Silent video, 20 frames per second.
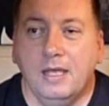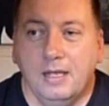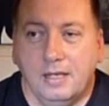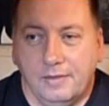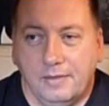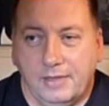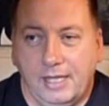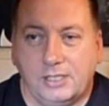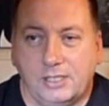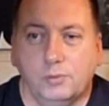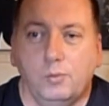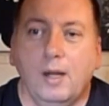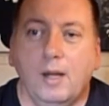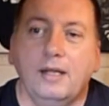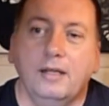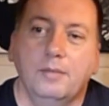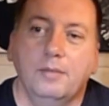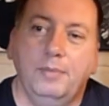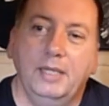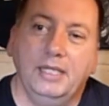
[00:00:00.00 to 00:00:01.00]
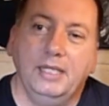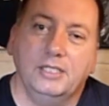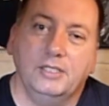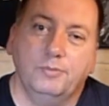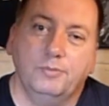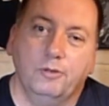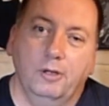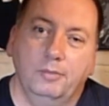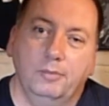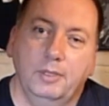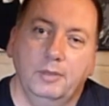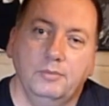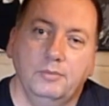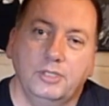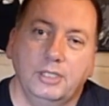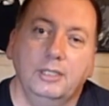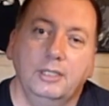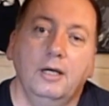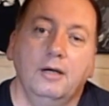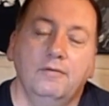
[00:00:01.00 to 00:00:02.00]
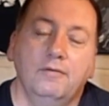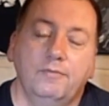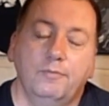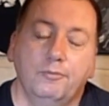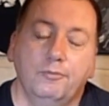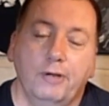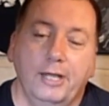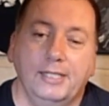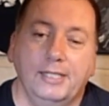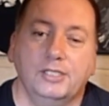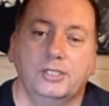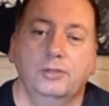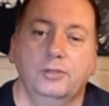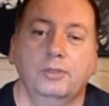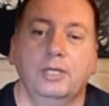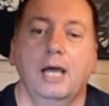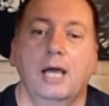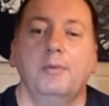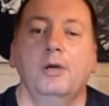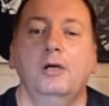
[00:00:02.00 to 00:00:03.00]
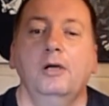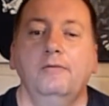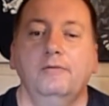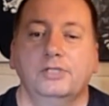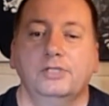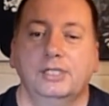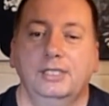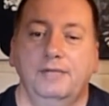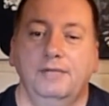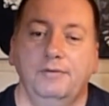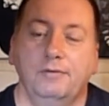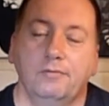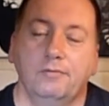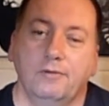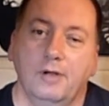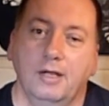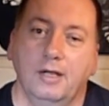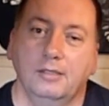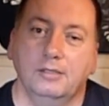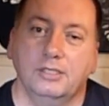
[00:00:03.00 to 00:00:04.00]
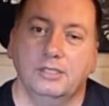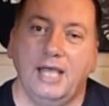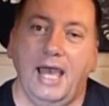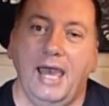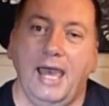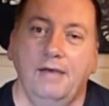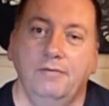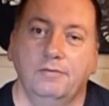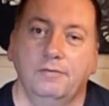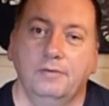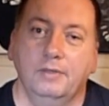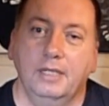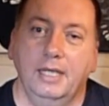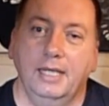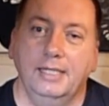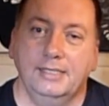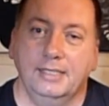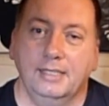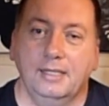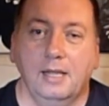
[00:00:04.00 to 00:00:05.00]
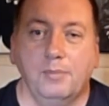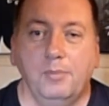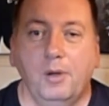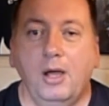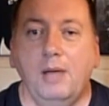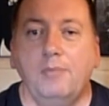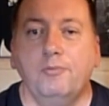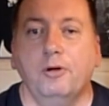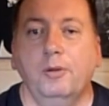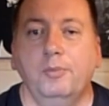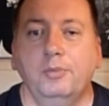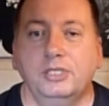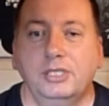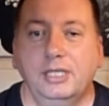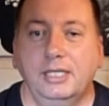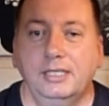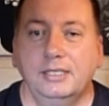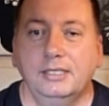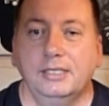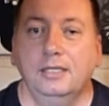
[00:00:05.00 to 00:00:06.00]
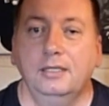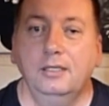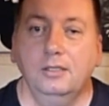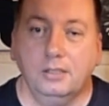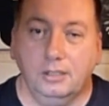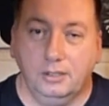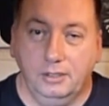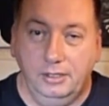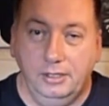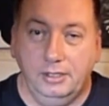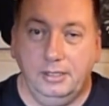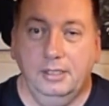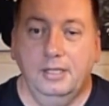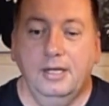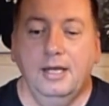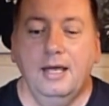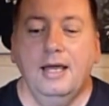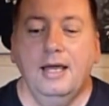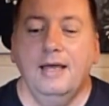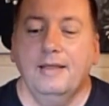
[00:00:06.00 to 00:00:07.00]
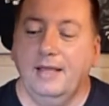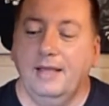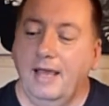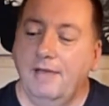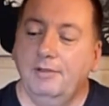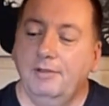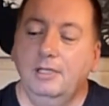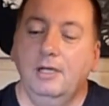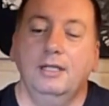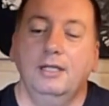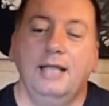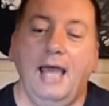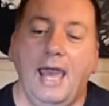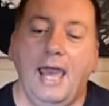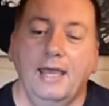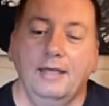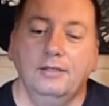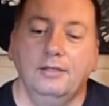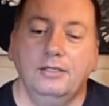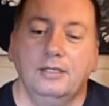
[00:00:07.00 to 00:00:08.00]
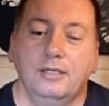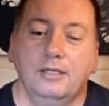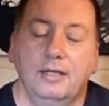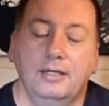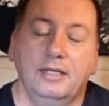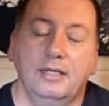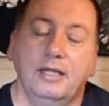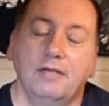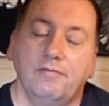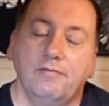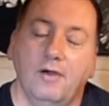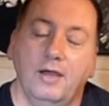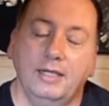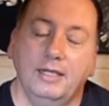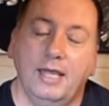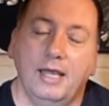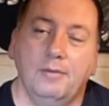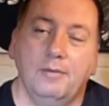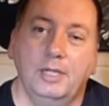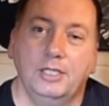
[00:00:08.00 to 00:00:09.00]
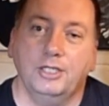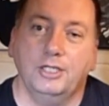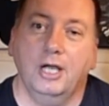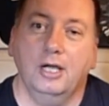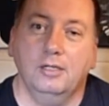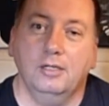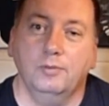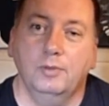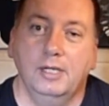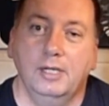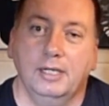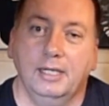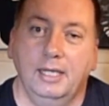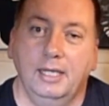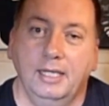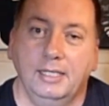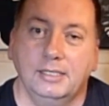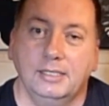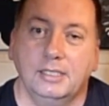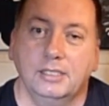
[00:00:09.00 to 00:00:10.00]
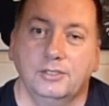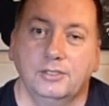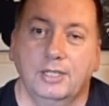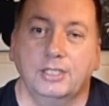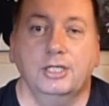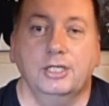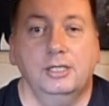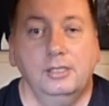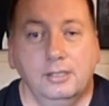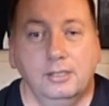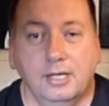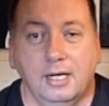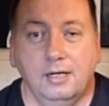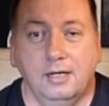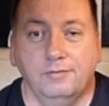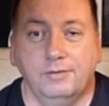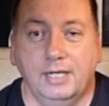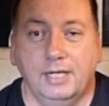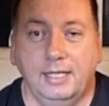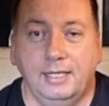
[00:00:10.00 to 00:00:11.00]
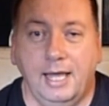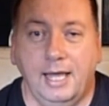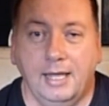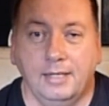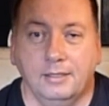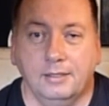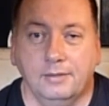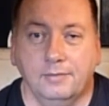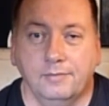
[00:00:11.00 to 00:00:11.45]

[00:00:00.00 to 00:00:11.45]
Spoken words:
That's one of the biggest problems a lot of Brits who come over to live in France have, is that they buy properties that look good, they have a lot of land, and then they find out how much hard work it is to actually look after that land.